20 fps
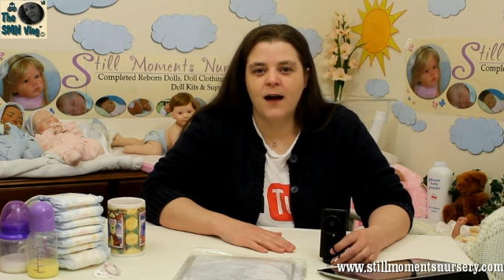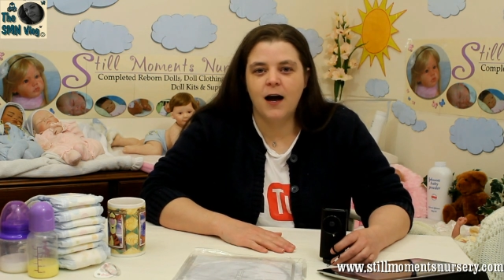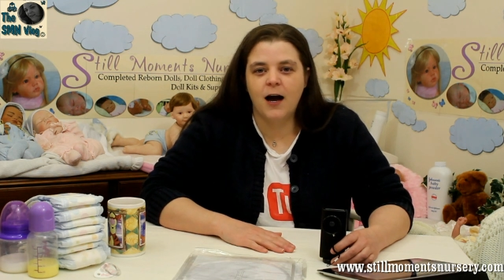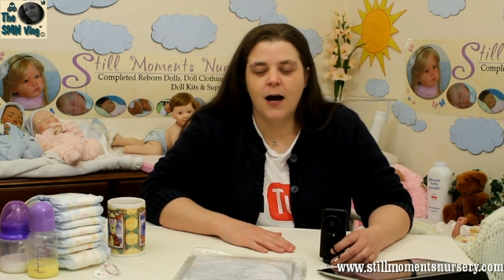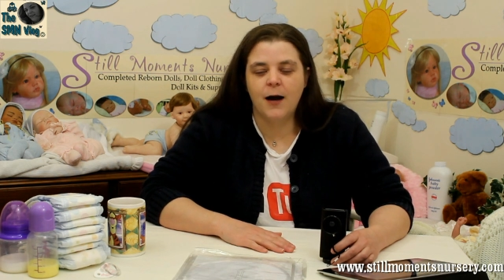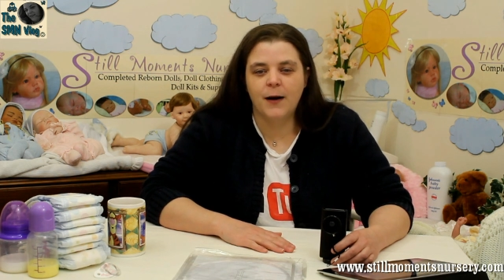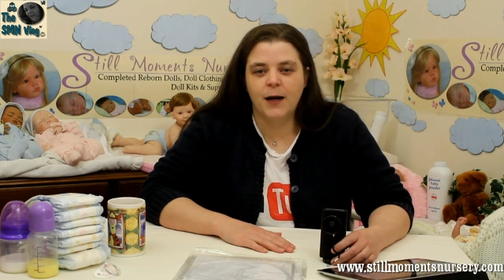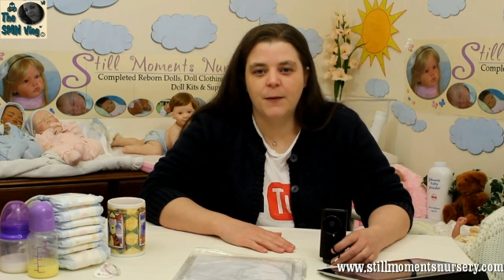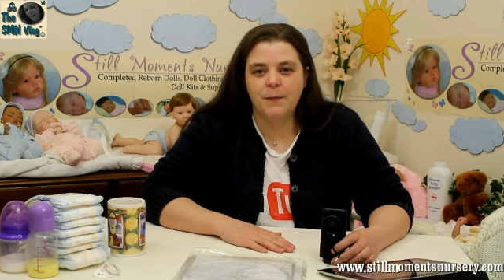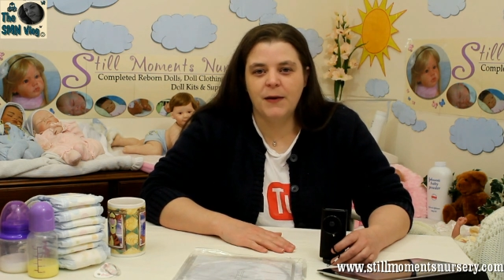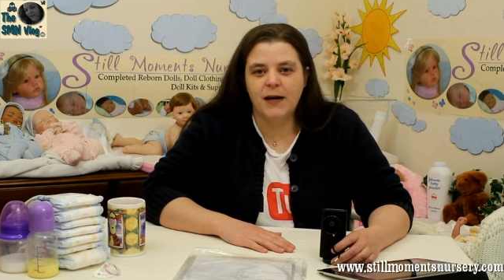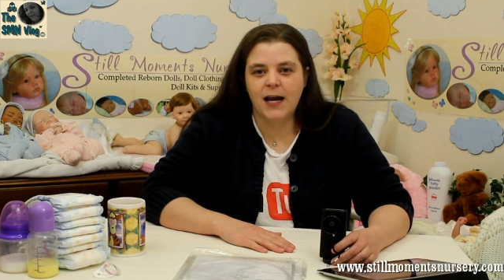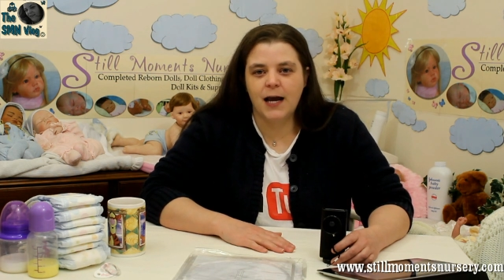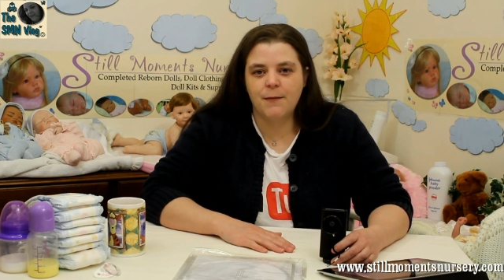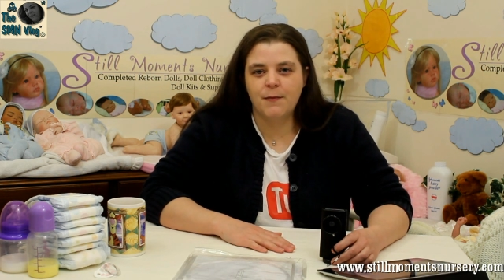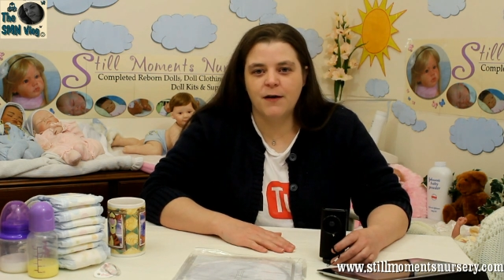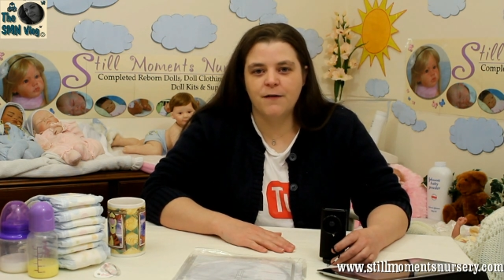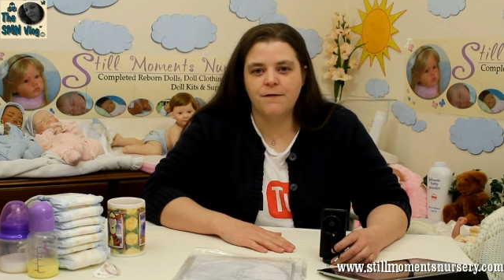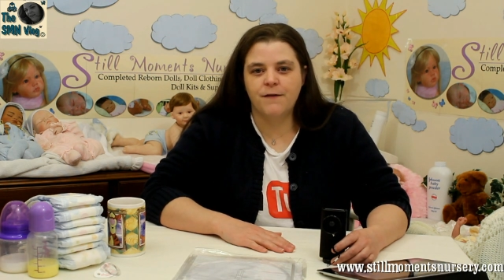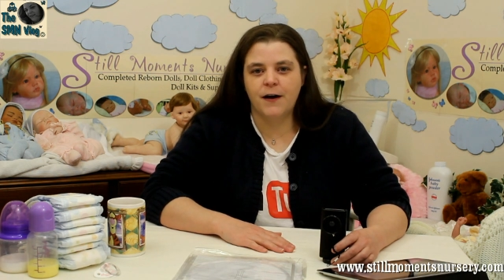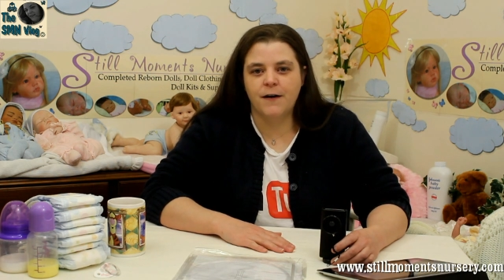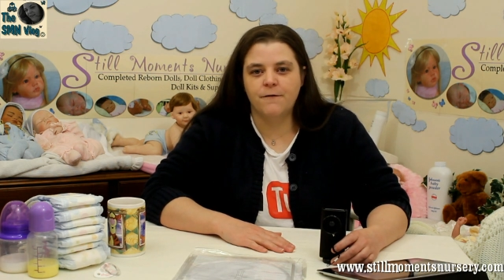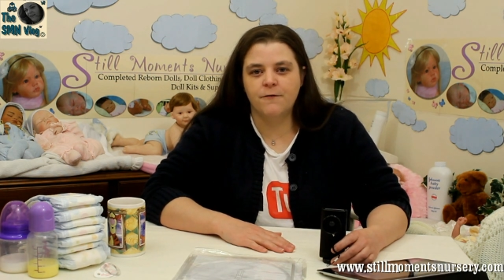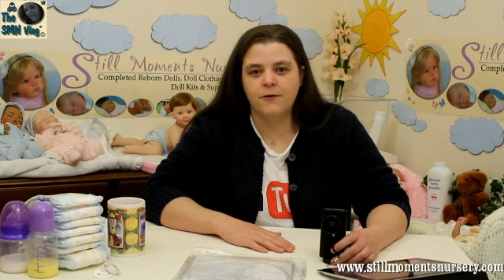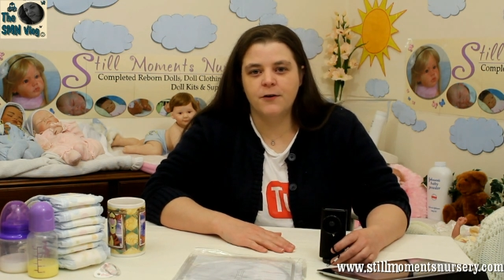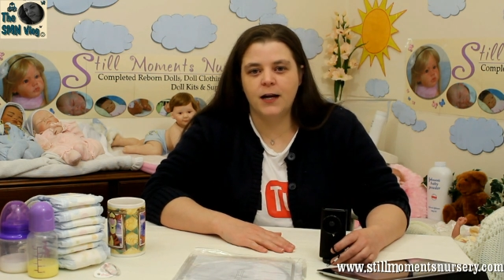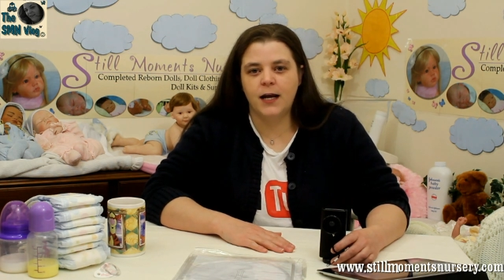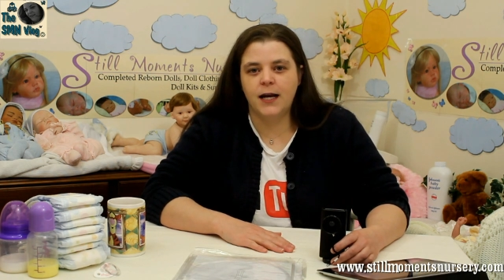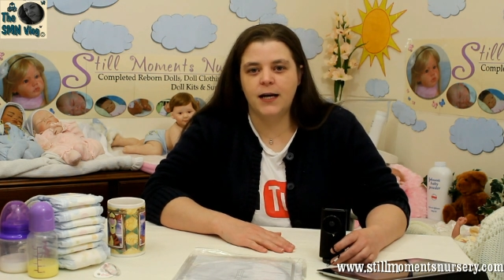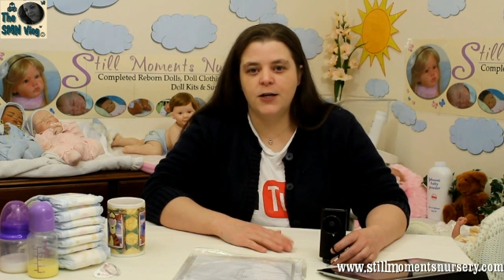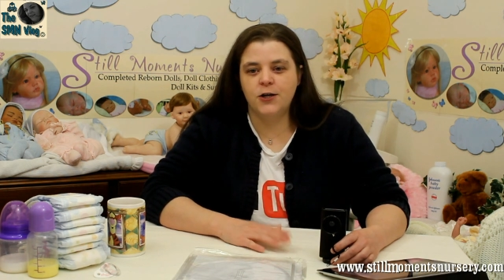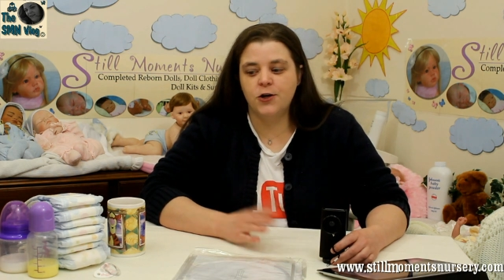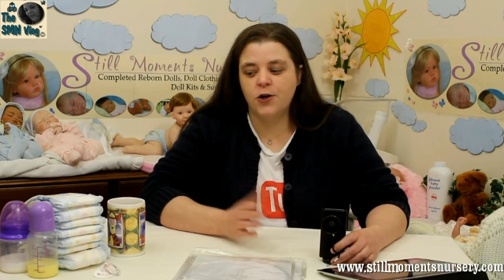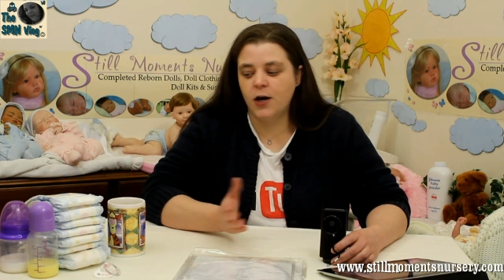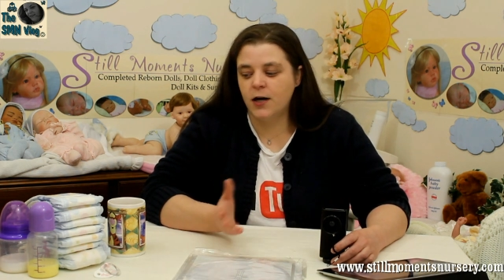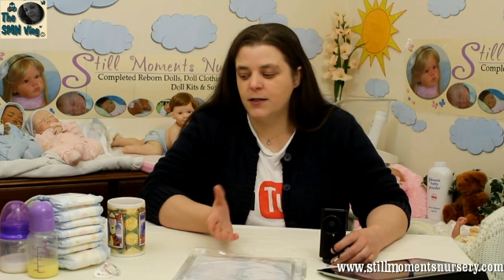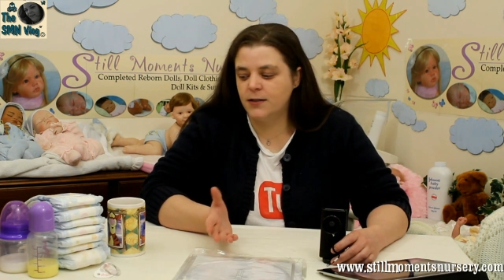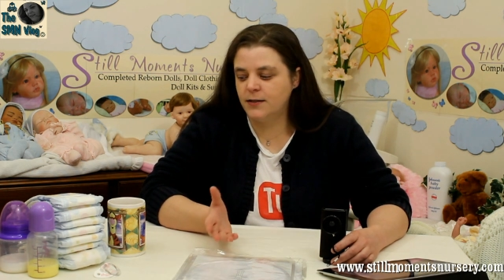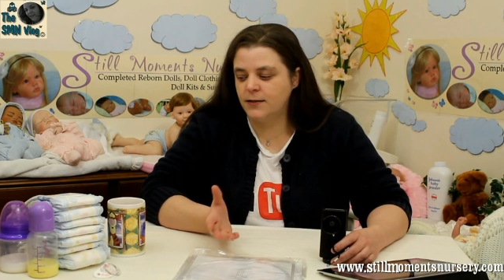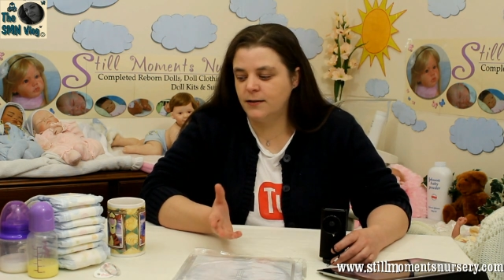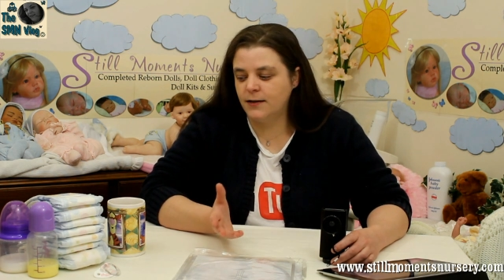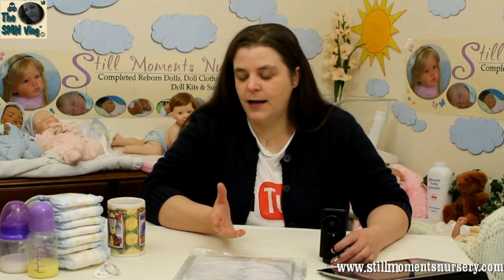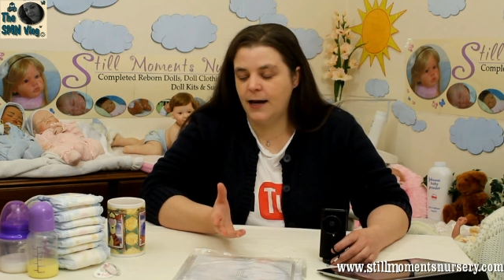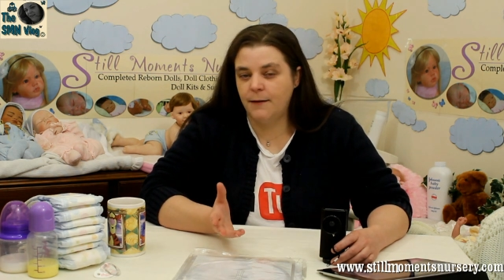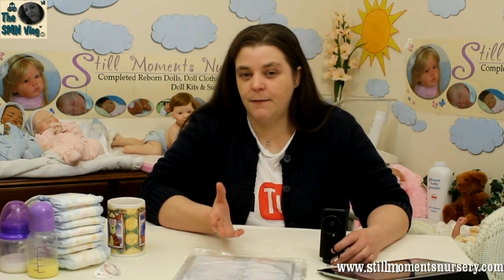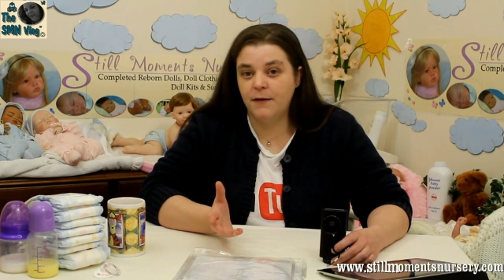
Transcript: I'm going to pick out my favourite, and you guys,